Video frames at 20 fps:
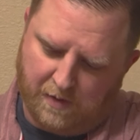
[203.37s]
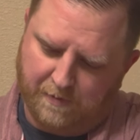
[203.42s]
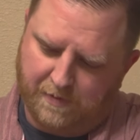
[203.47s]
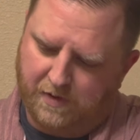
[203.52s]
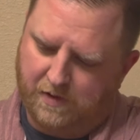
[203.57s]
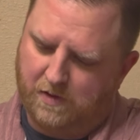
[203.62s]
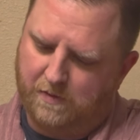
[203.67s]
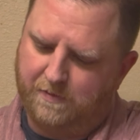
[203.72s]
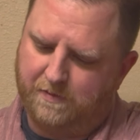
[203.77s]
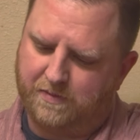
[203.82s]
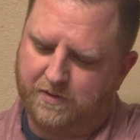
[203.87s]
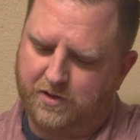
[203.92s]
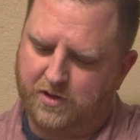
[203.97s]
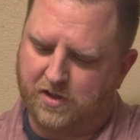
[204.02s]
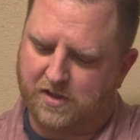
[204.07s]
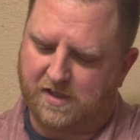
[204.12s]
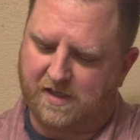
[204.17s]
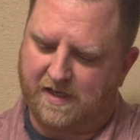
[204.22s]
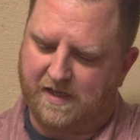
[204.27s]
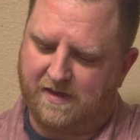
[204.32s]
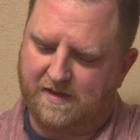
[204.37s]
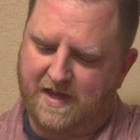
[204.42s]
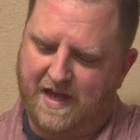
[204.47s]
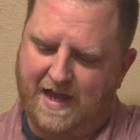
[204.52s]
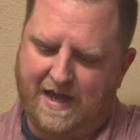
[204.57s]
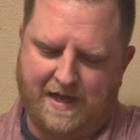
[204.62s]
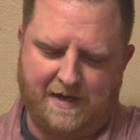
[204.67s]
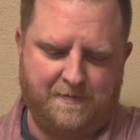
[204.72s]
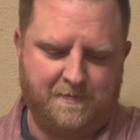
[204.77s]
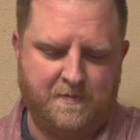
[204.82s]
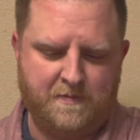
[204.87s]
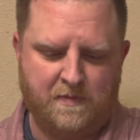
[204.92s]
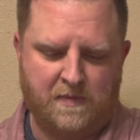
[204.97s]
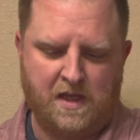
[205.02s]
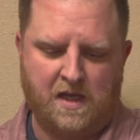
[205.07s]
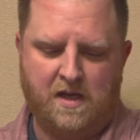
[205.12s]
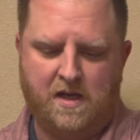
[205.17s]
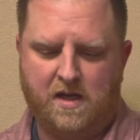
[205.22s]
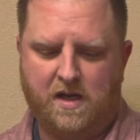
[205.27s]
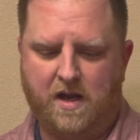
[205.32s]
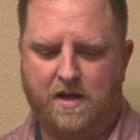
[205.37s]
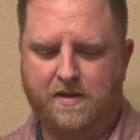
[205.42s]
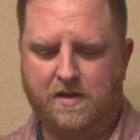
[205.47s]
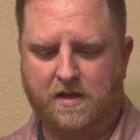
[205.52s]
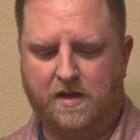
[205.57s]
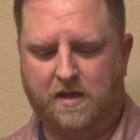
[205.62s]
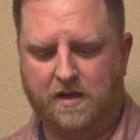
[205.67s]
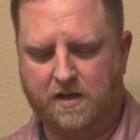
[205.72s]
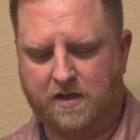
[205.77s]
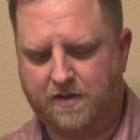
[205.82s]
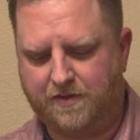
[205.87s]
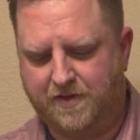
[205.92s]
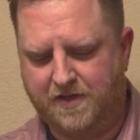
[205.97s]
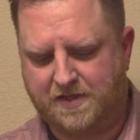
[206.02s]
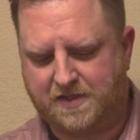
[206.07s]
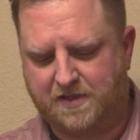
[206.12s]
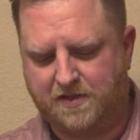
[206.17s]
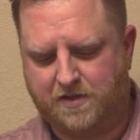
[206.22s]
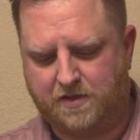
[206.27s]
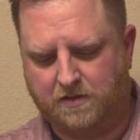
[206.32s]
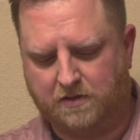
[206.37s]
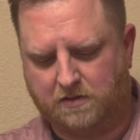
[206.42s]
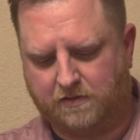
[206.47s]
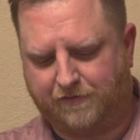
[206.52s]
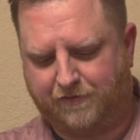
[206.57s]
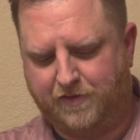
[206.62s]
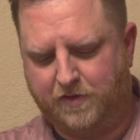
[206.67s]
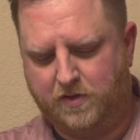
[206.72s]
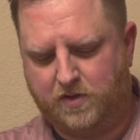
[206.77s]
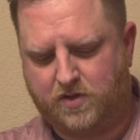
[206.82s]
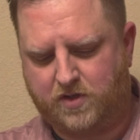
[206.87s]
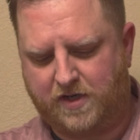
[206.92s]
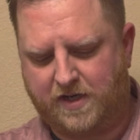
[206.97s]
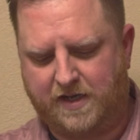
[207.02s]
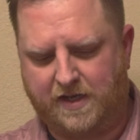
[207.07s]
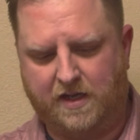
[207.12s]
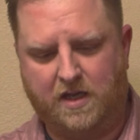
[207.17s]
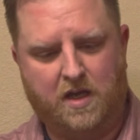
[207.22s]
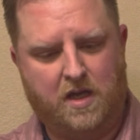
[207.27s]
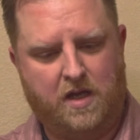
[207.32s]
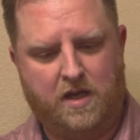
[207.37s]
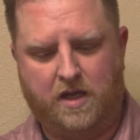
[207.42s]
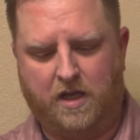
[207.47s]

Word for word: Boom, just like that. And then this is your little food tray.